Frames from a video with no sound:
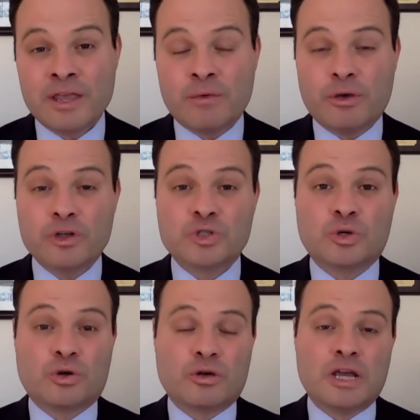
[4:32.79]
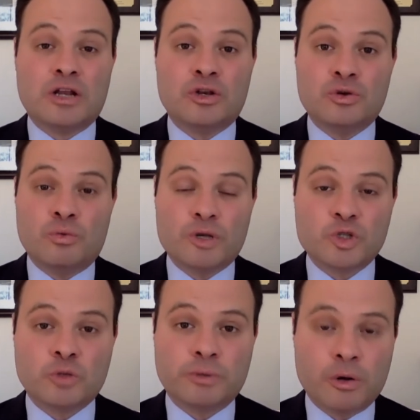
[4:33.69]
We also create a new
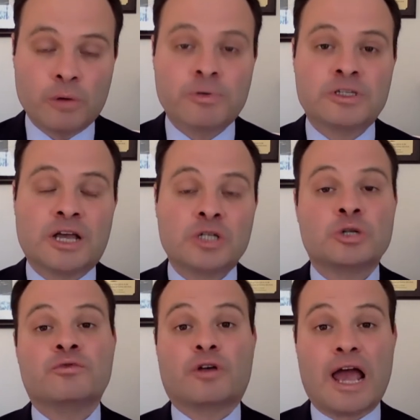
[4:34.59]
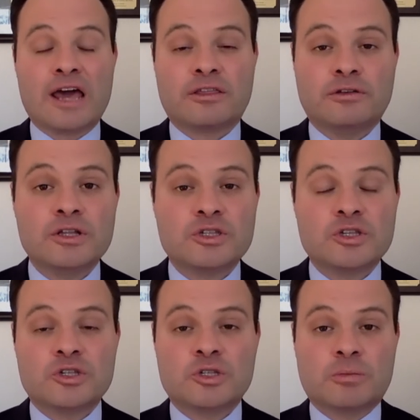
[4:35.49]
whistleblower protection for athletes.
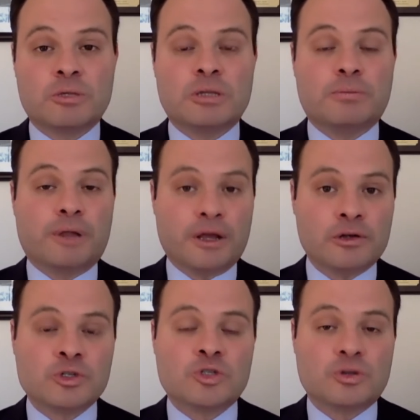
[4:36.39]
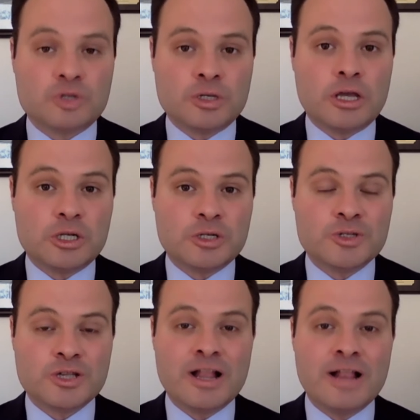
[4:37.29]
This is something the players
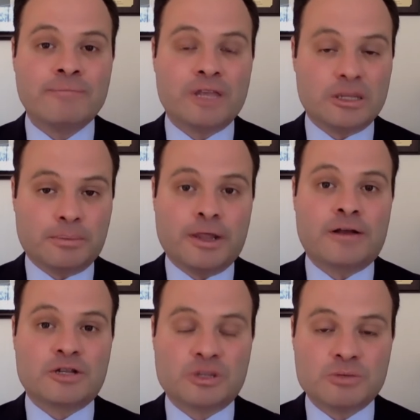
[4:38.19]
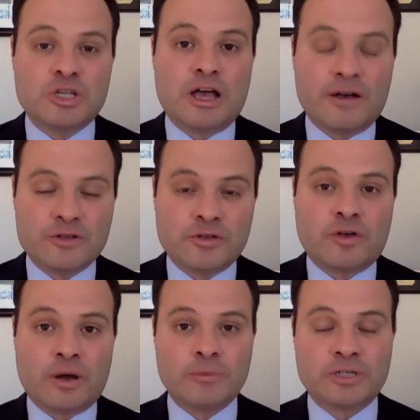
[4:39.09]
associations and the players themselves have
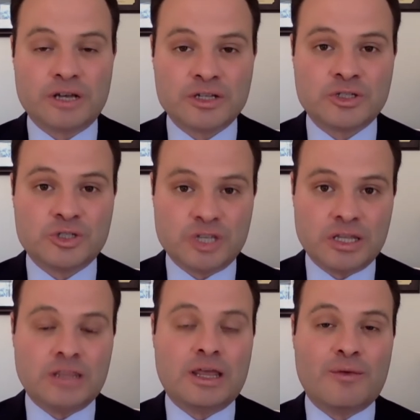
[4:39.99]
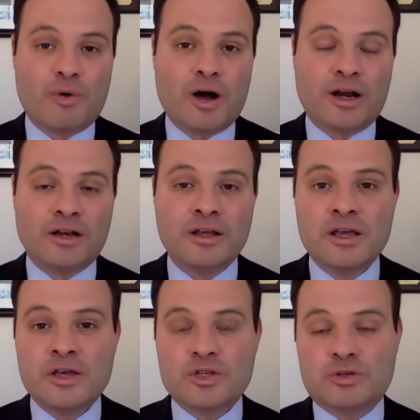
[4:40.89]
come to us and said that they wanted.
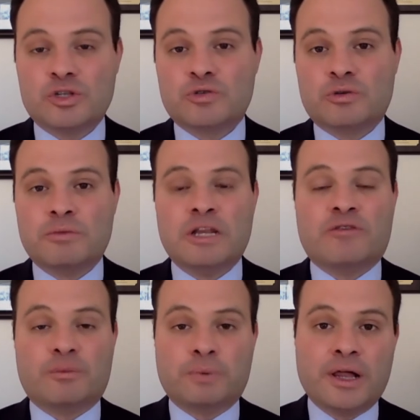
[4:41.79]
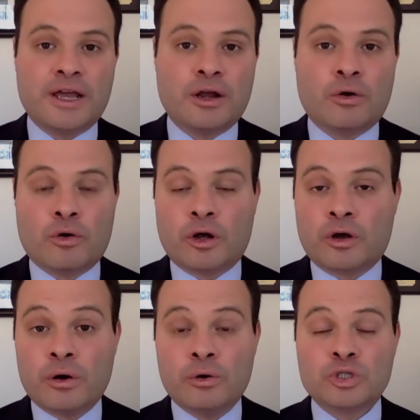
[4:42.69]
So this would mean if a player or a
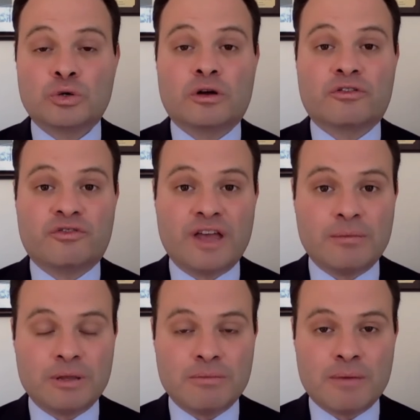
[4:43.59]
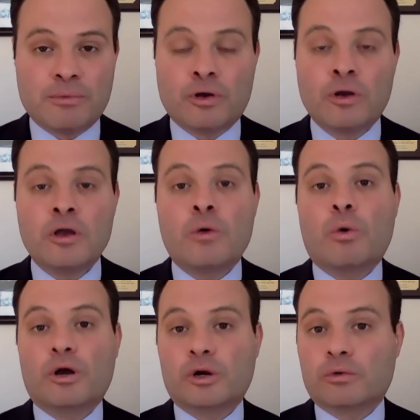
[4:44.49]
coach or a family member
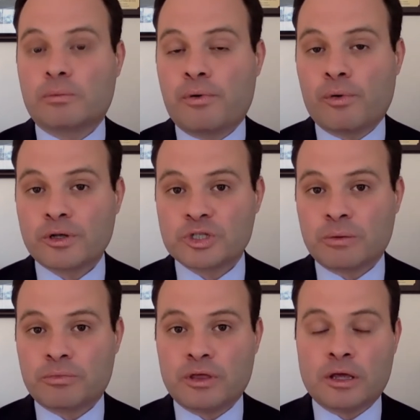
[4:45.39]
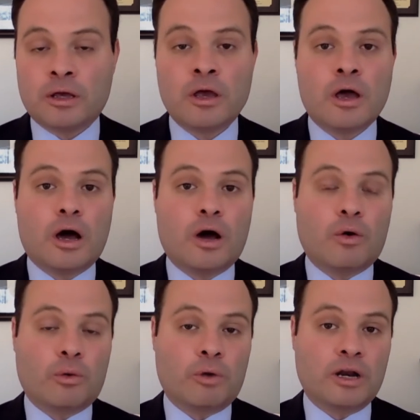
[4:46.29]
wanted to report something uh,
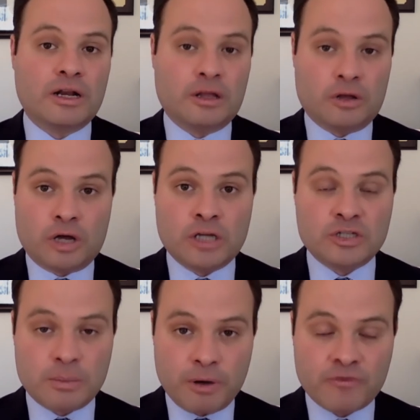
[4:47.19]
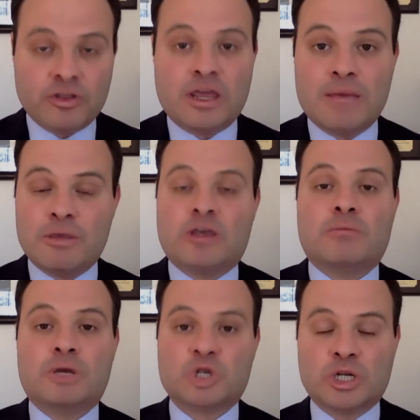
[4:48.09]
or wanted to tip off the gaming
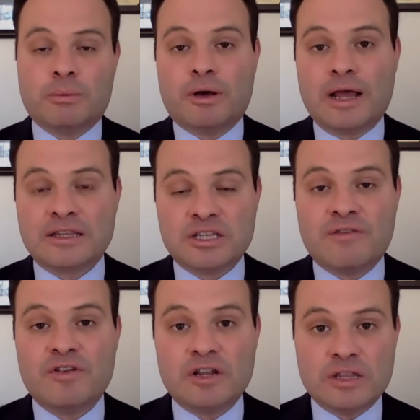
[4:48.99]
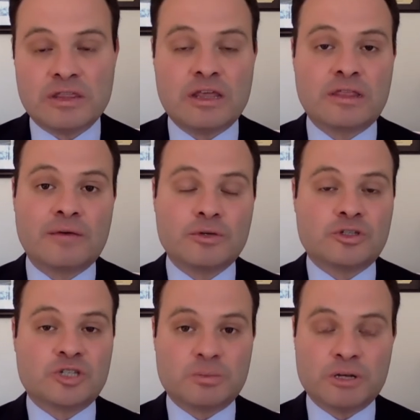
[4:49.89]
commission about activity that they thought was
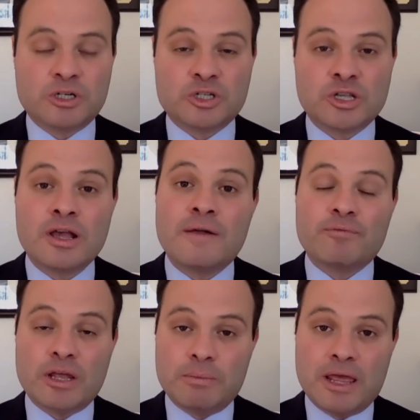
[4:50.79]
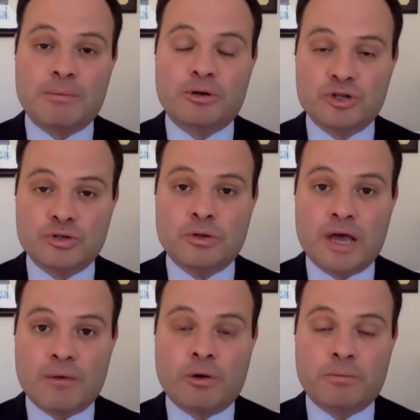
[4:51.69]
suspicious, they'd be able to do
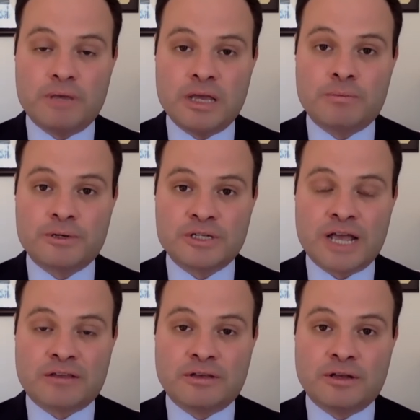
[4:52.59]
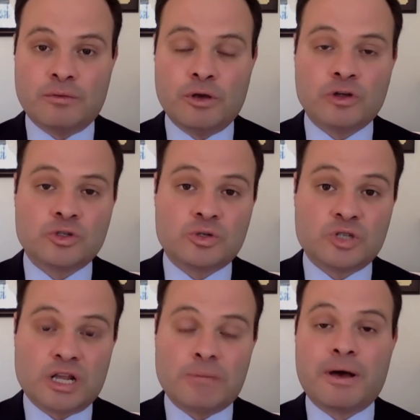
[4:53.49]
that while being protected. We also
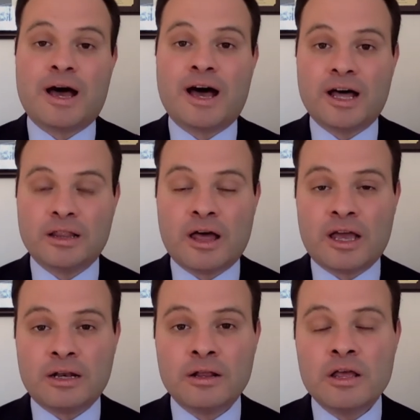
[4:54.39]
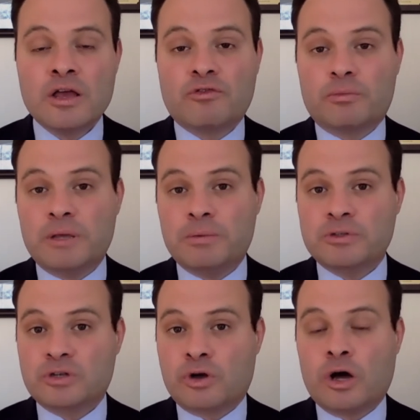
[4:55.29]
set up a hotline for people
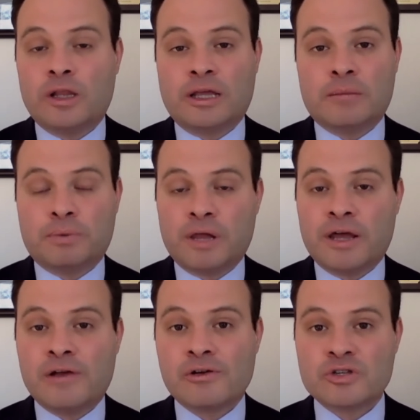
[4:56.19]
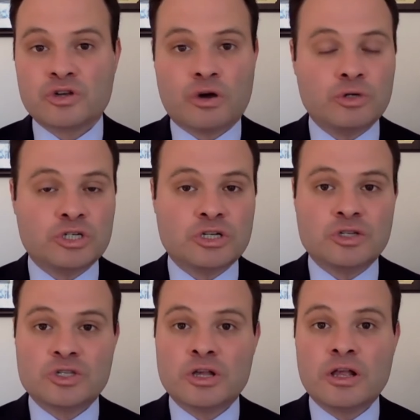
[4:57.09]
to call again players,
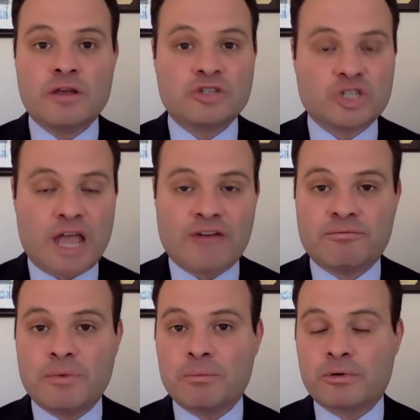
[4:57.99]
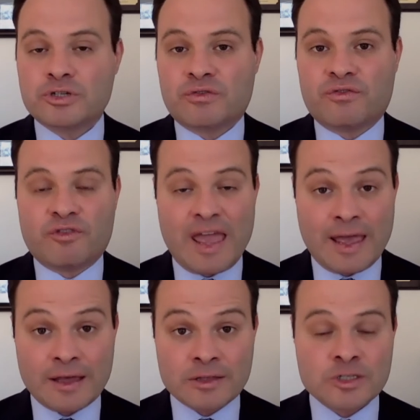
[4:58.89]
coaches, staff members,
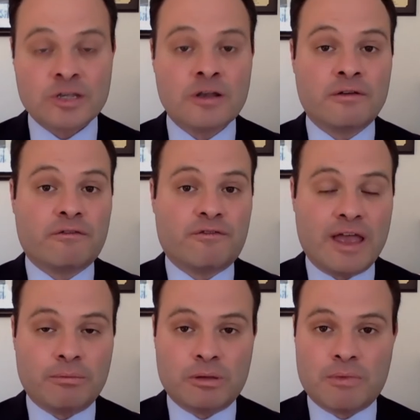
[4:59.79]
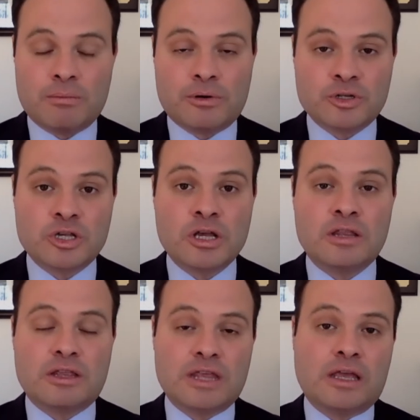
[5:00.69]
fans, family members
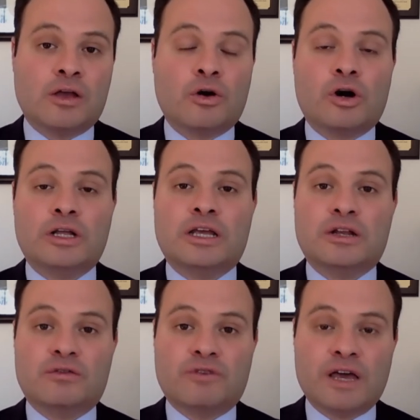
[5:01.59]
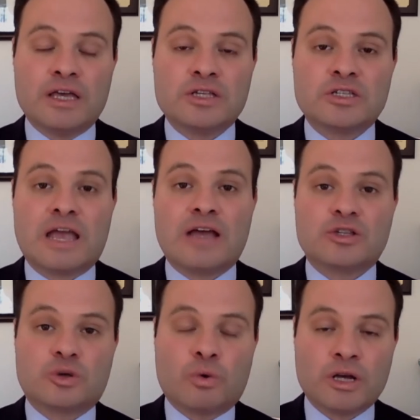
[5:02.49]
that they can call to get advice, to
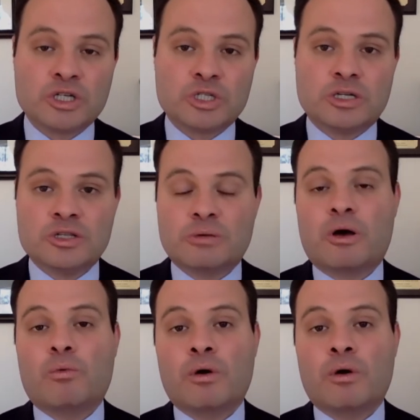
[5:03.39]
ask questions about